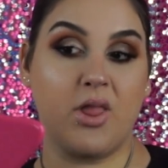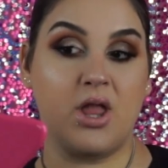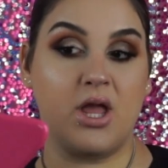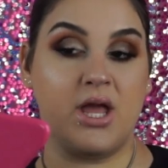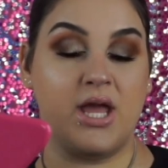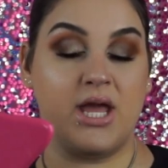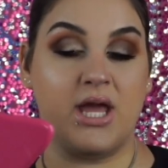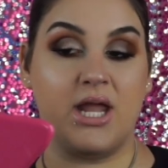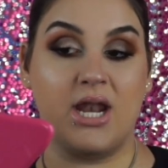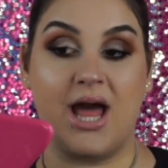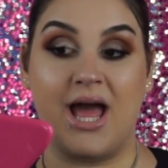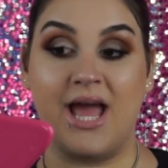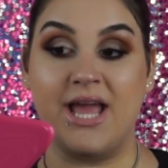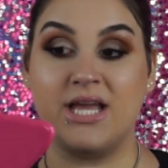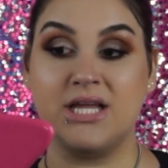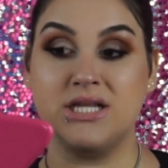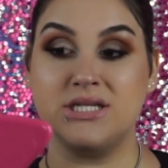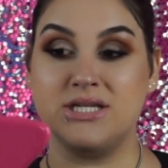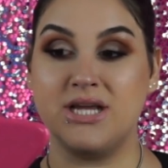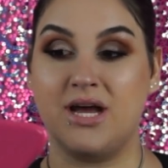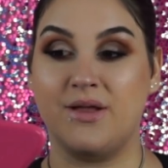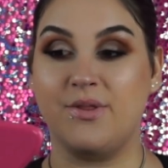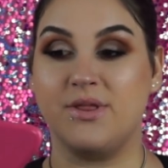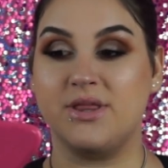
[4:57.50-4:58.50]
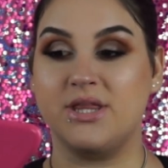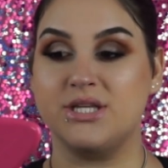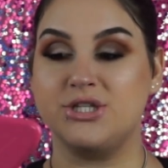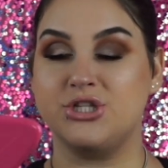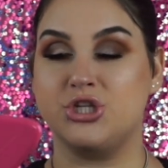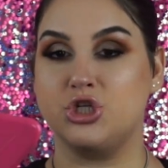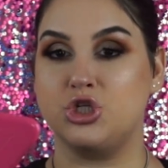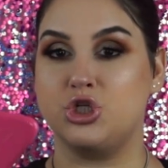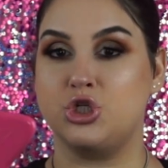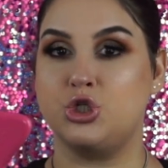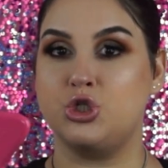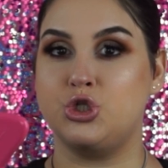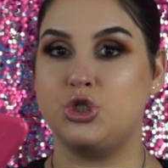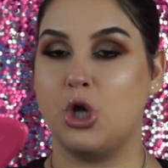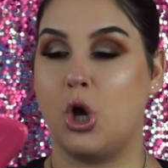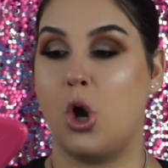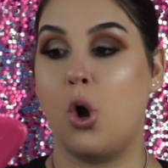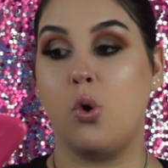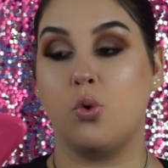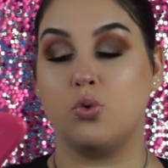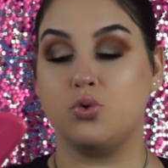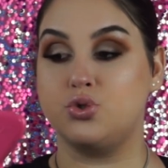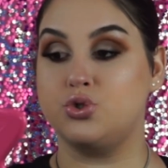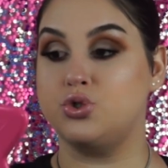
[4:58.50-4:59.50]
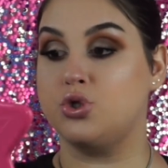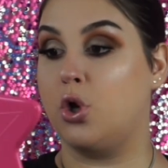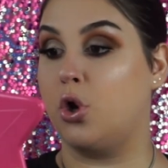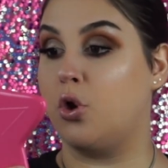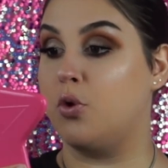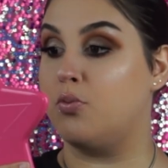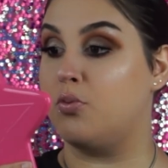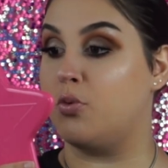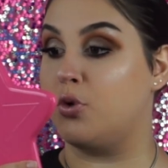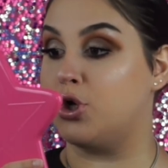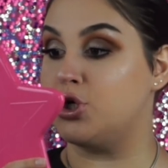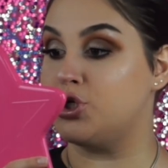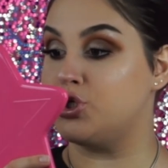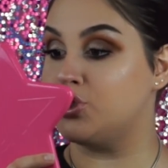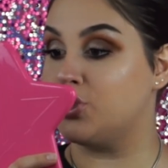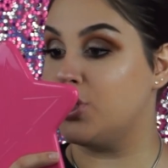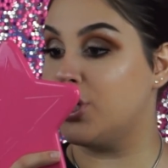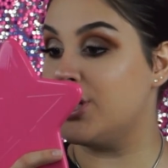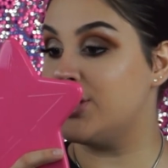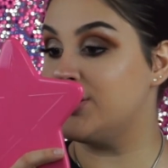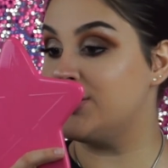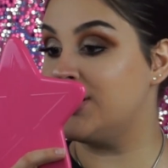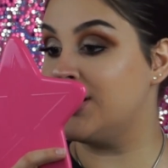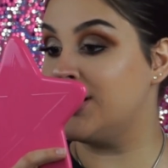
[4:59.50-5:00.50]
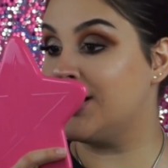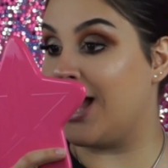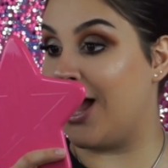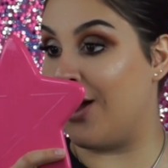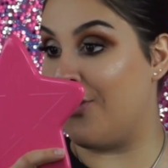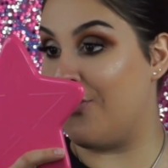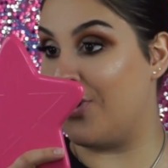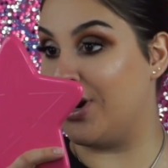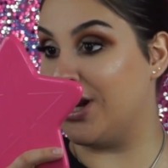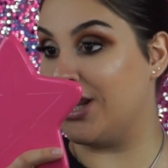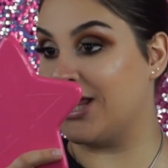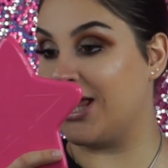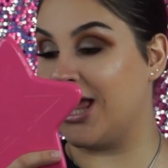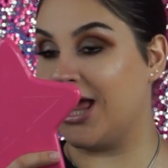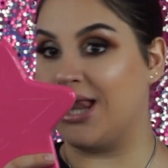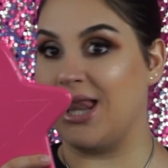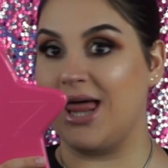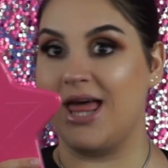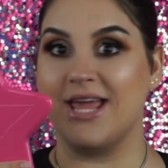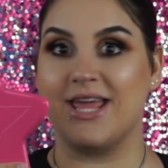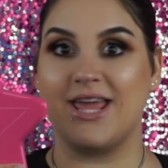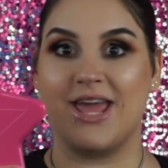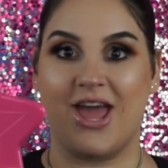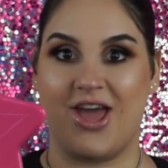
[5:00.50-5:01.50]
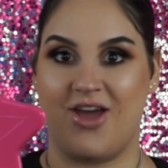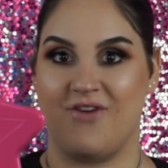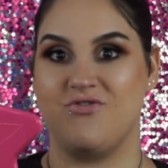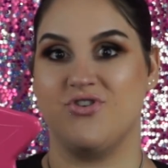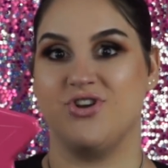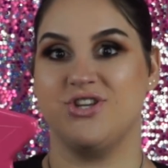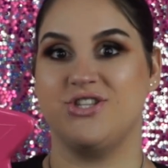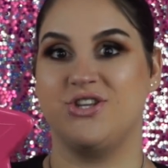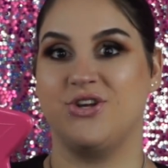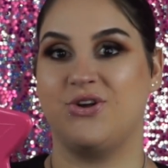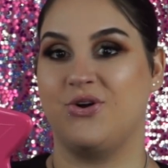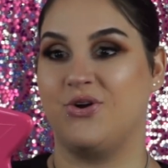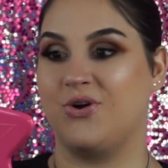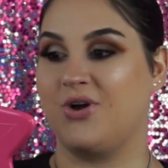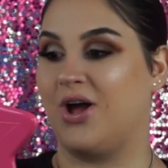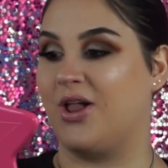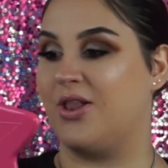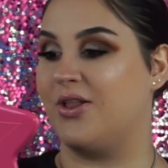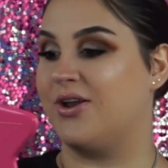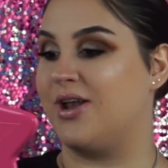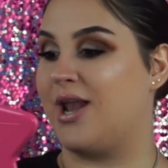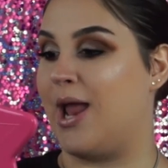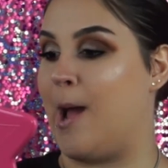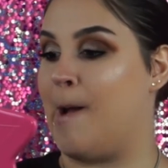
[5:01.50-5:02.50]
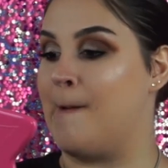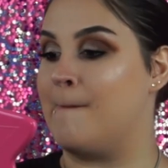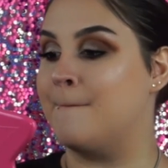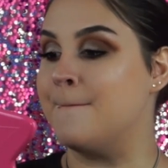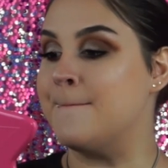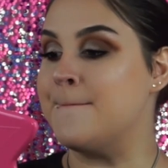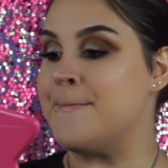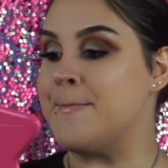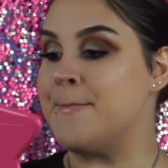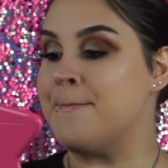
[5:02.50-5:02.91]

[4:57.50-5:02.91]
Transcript: And I can tell that this is so, so moisturizing. I want to get like every single color now.